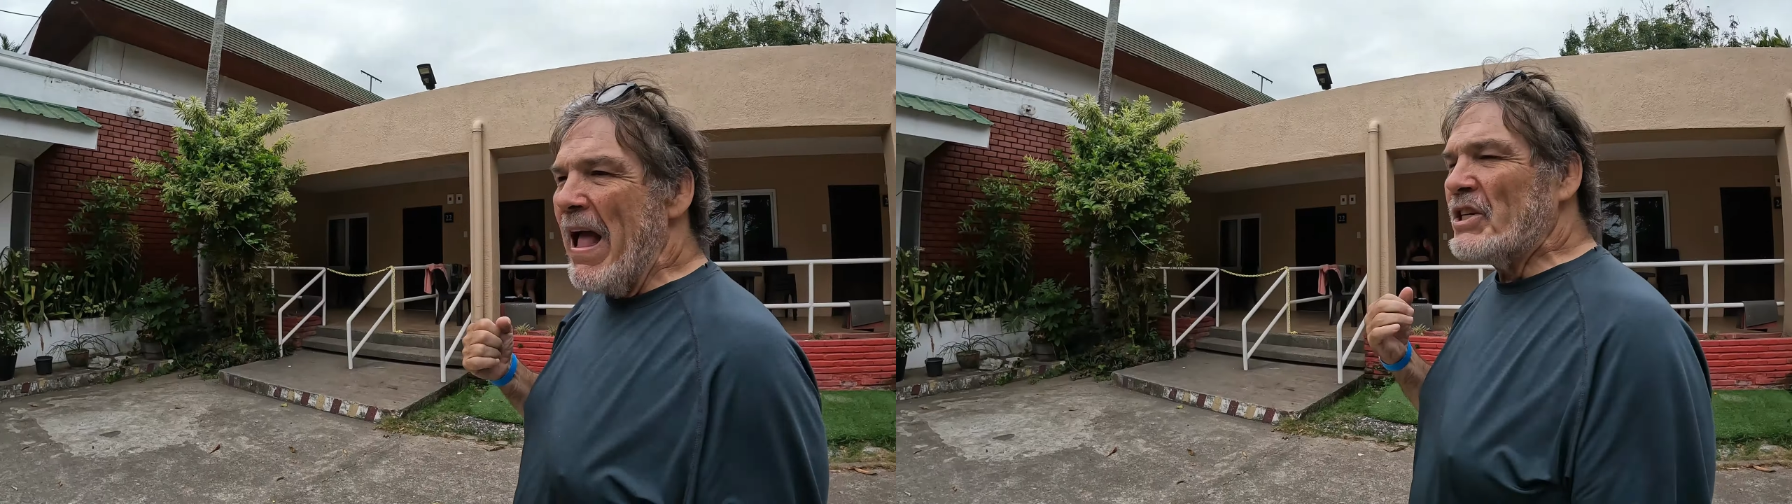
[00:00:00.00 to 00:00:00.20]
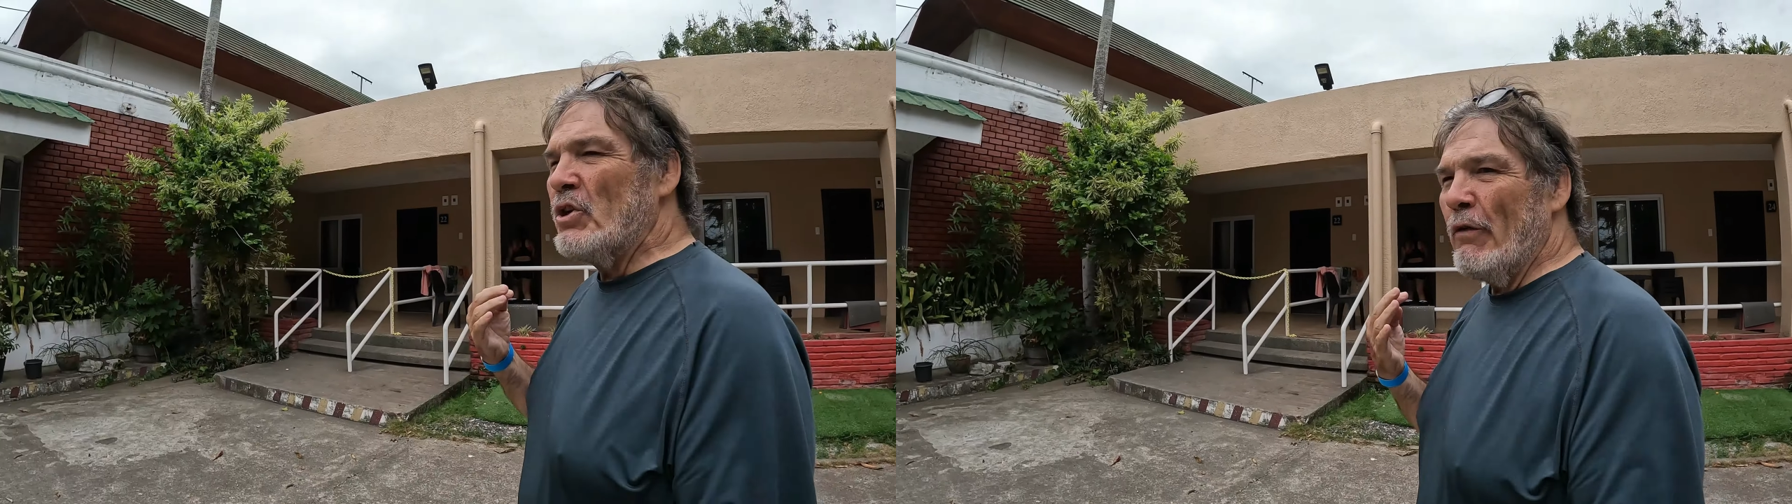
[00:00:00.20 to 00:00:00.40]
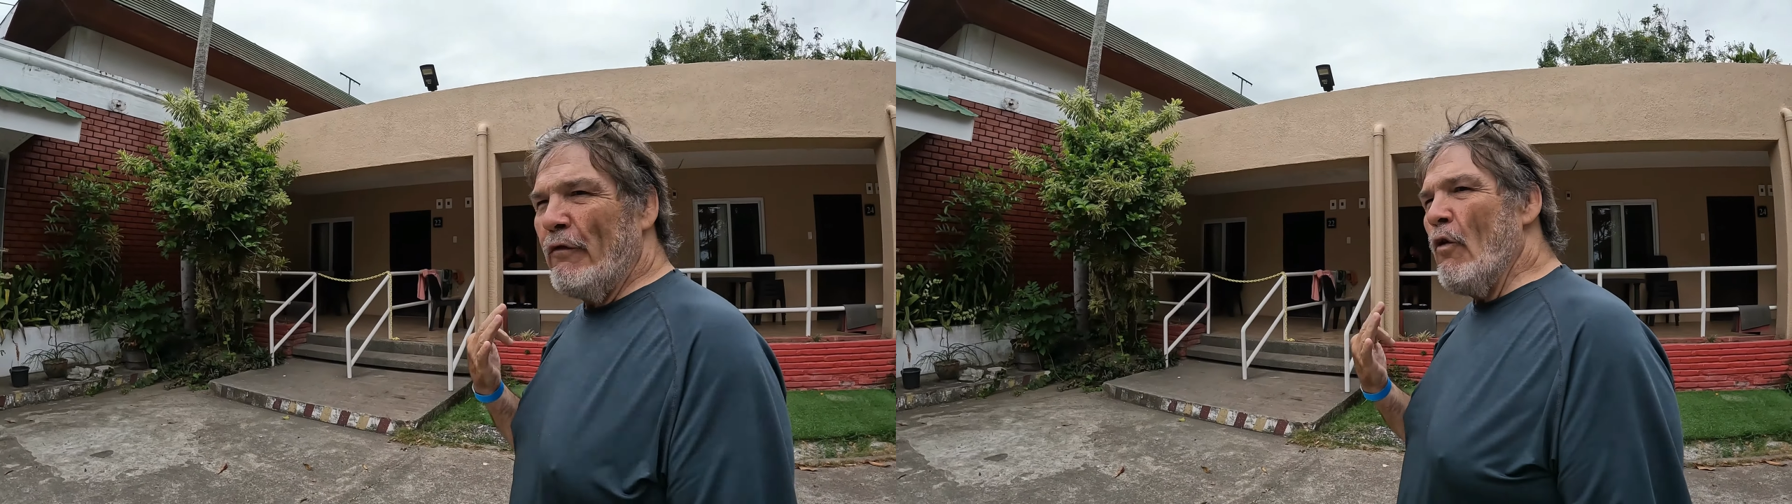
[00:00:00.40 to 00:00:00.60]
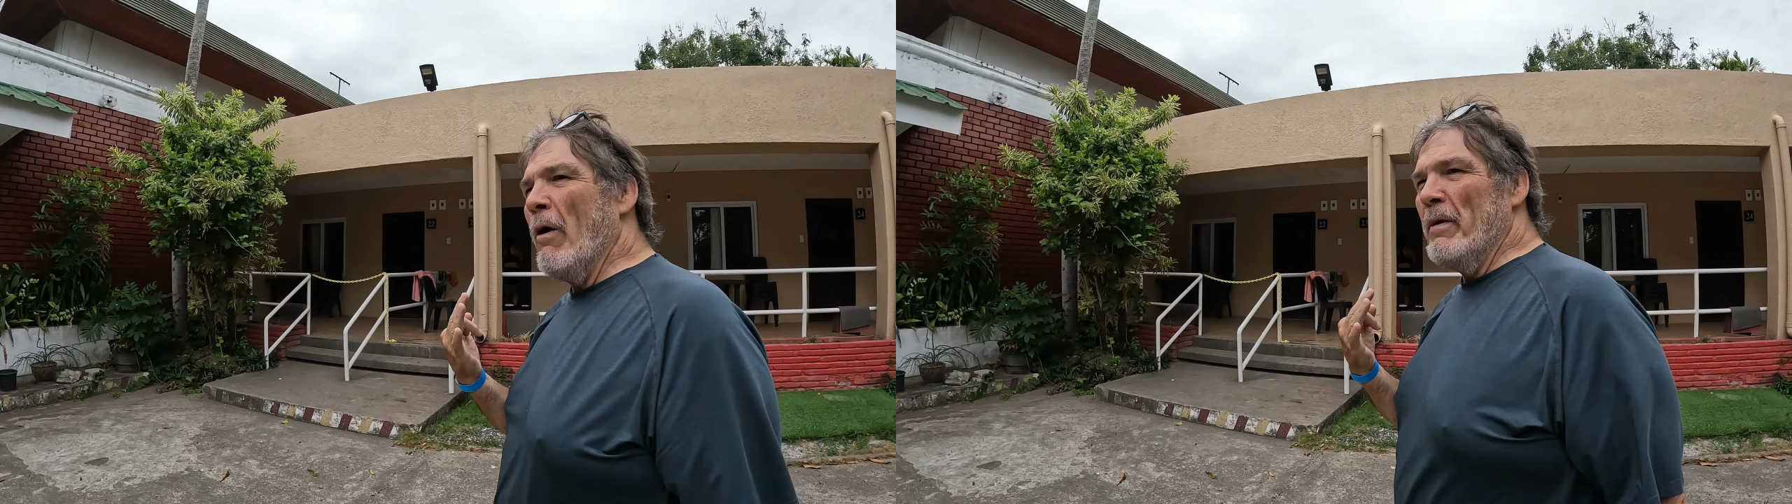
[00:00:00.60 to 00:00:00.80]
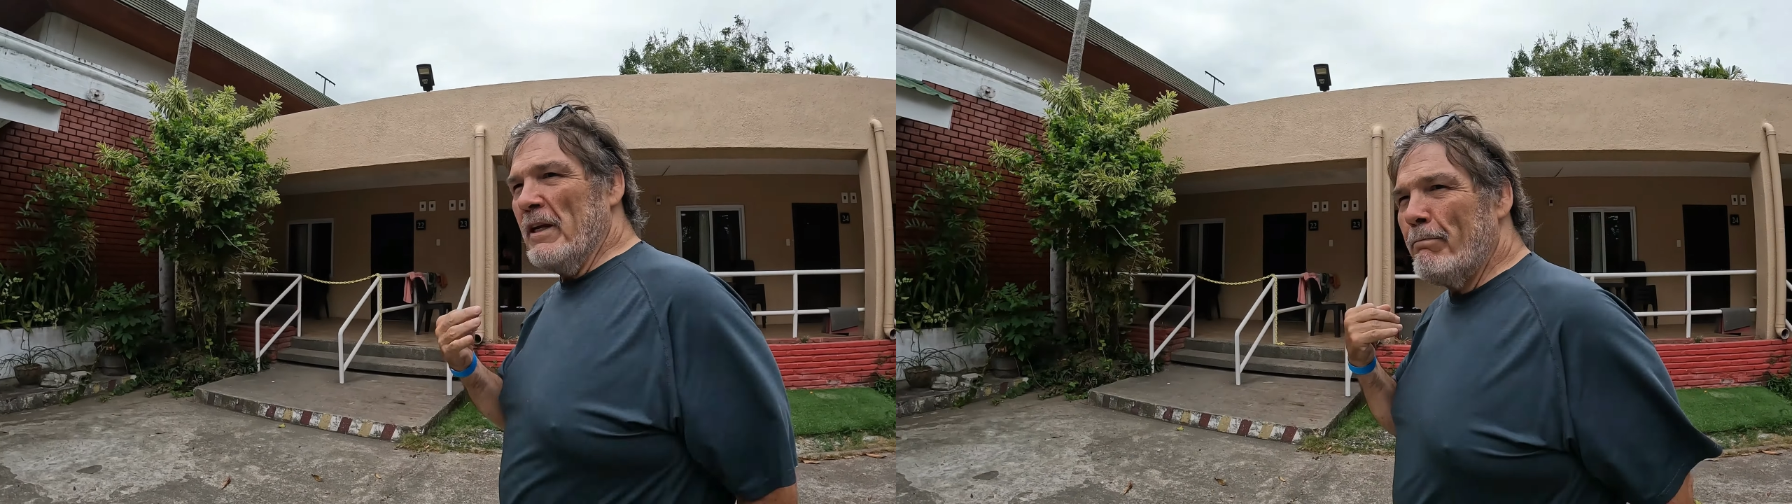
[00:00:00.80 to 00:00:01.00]
Actually, the
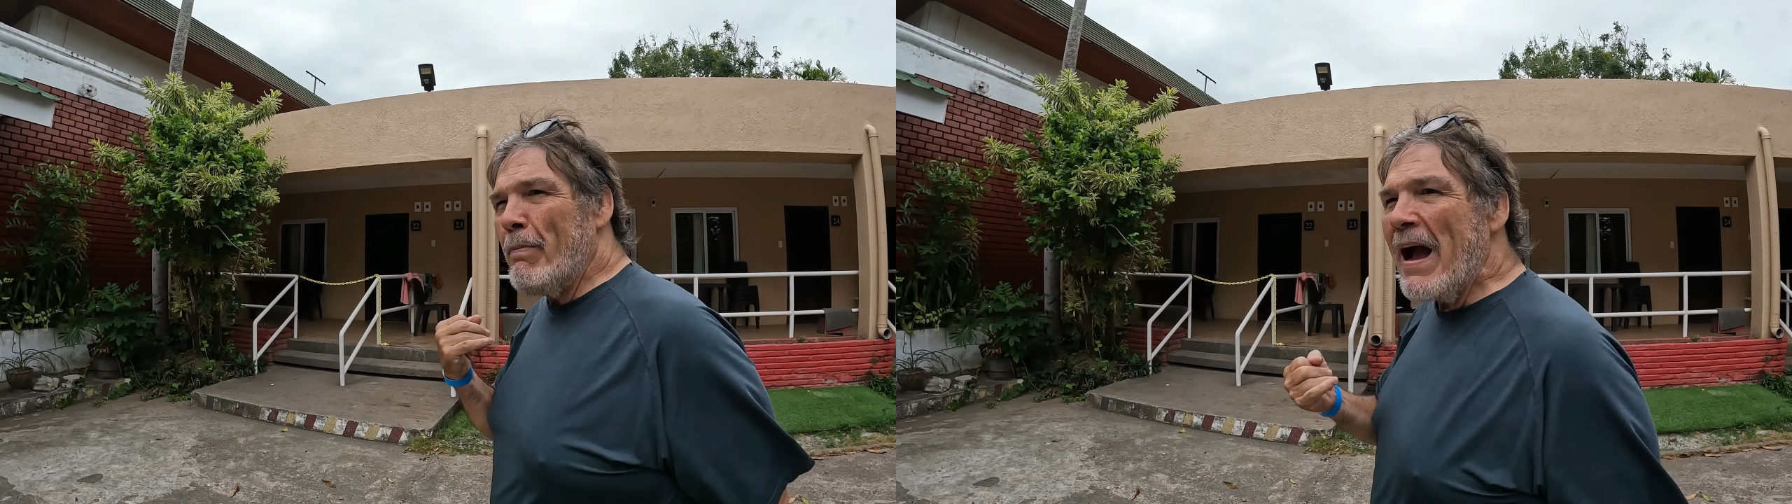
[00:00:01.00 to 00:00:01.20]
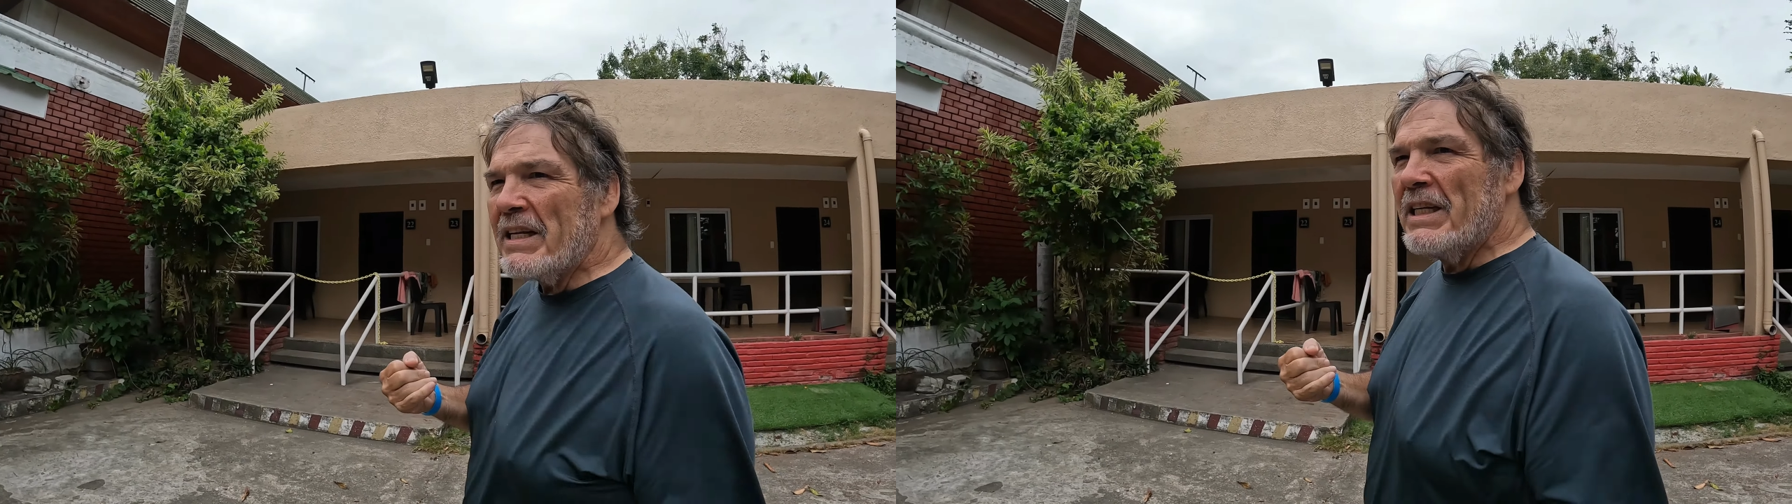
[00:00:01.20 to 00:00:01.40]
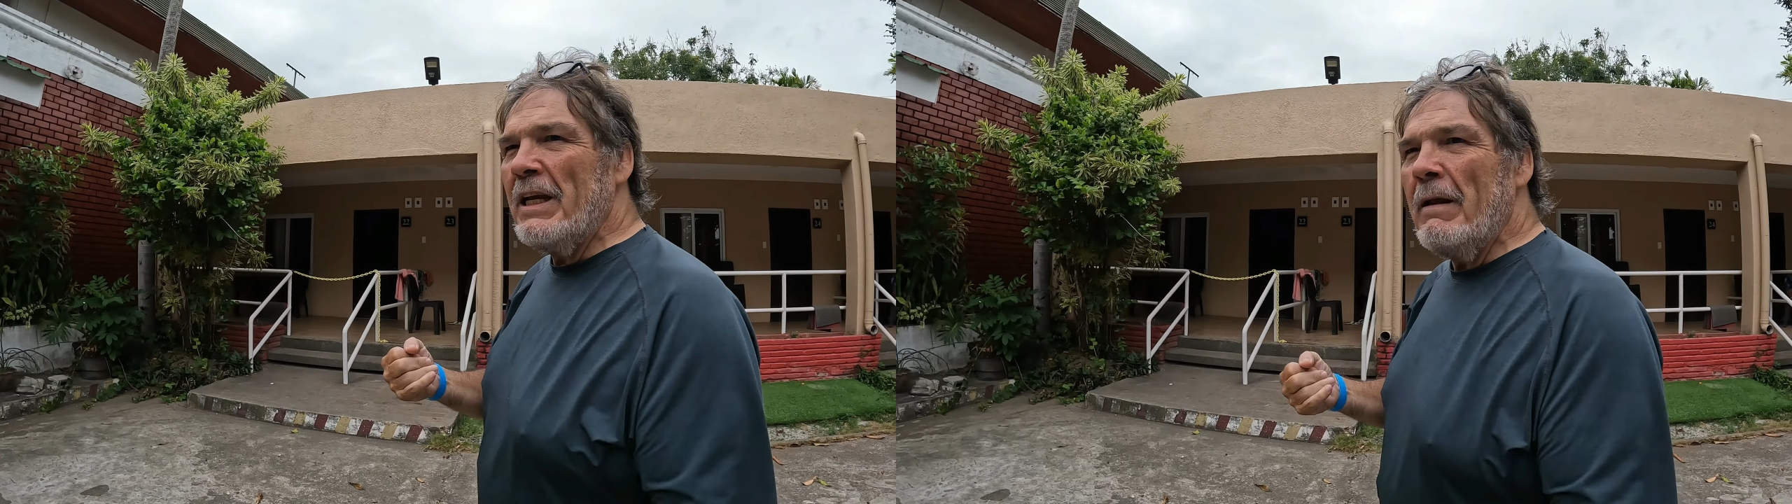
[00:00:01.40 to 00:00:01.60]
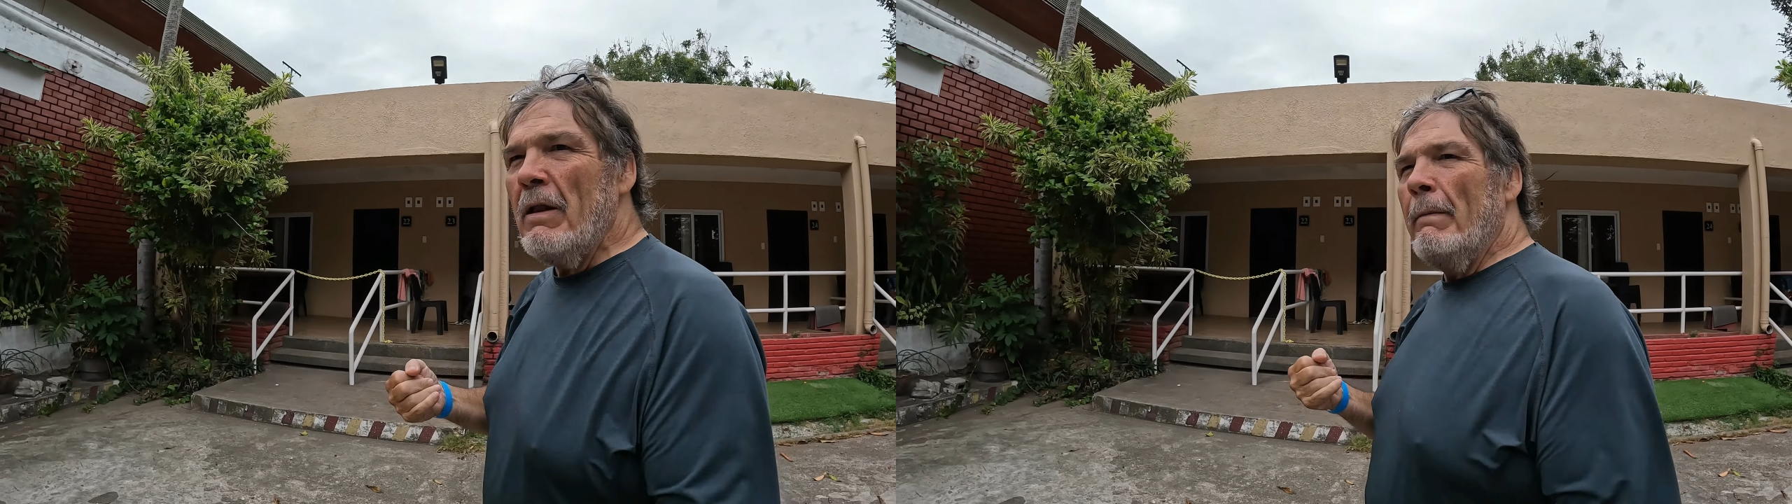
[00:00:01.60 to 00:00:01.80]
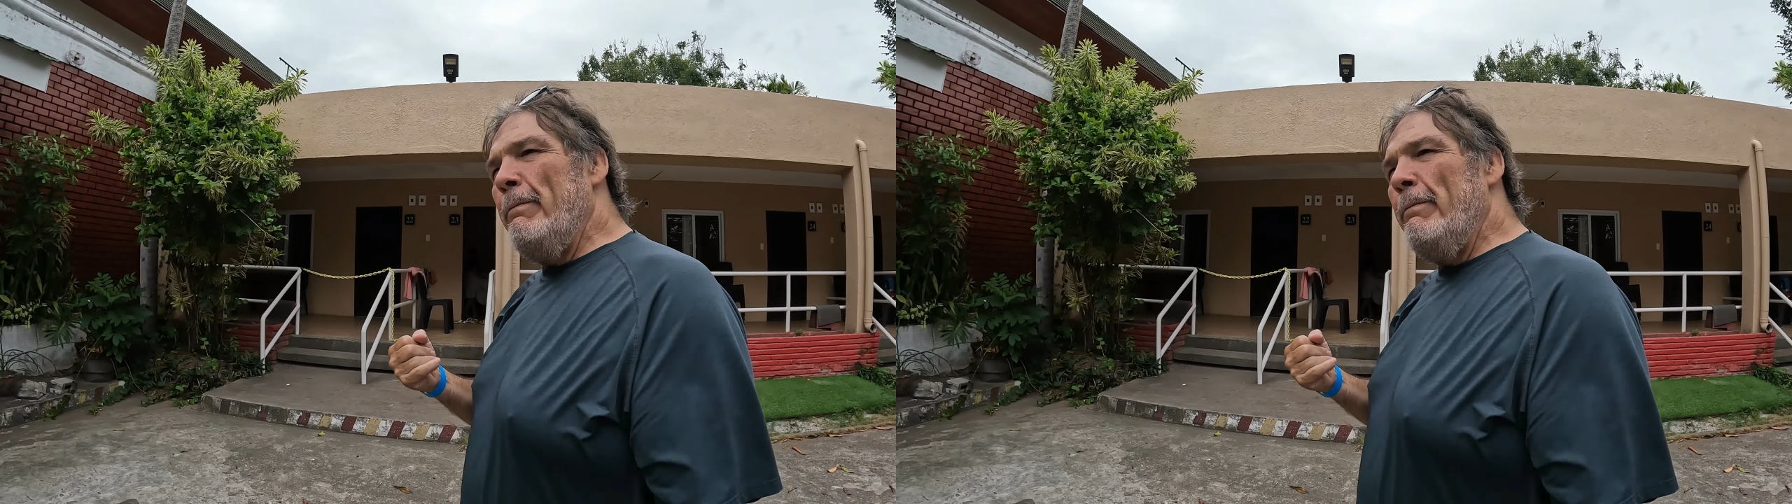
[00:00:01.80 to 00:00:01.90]
four B's. Boxing,